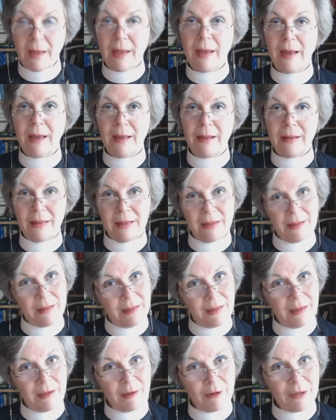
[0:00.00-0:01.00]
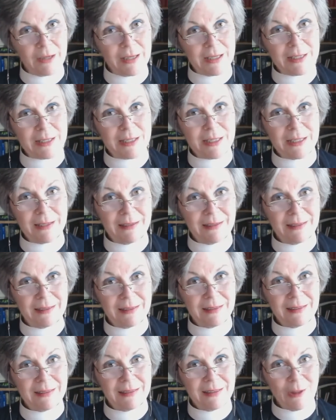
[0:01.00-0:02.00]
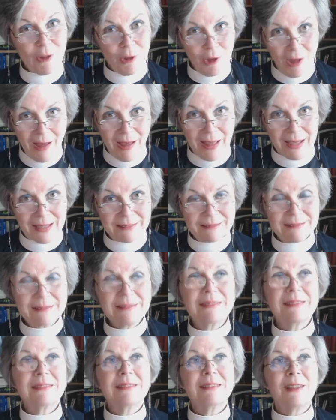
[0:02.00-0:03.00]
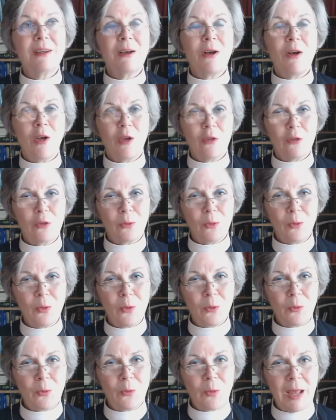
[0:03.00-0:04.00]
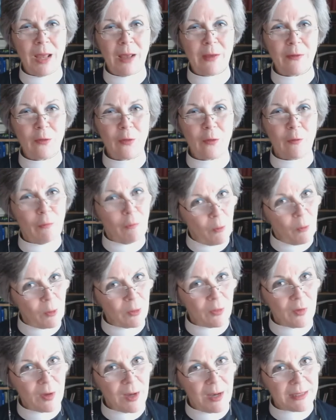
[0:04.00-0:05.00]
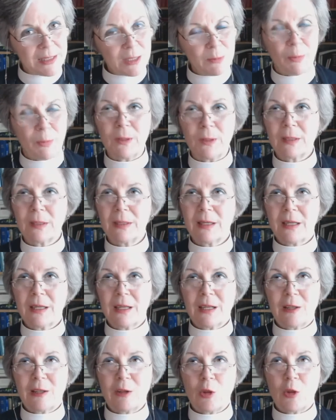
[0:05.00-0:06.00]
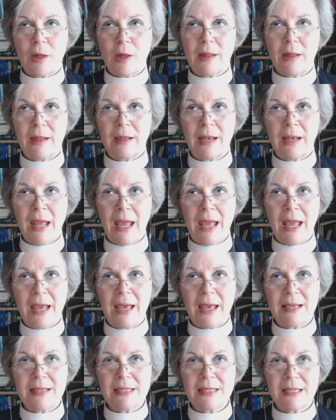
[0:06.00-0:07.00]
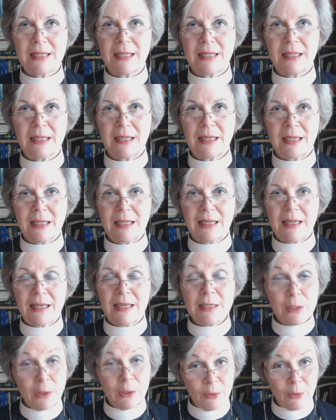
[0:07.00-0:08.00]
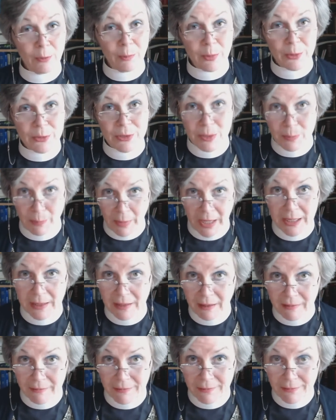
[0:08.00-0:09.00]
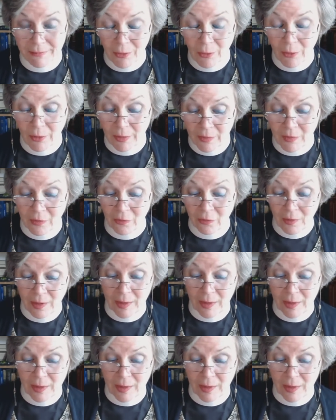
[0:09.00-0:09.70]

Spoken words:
And then there is John, also known as the fourth Gospel. John has his own perspective on the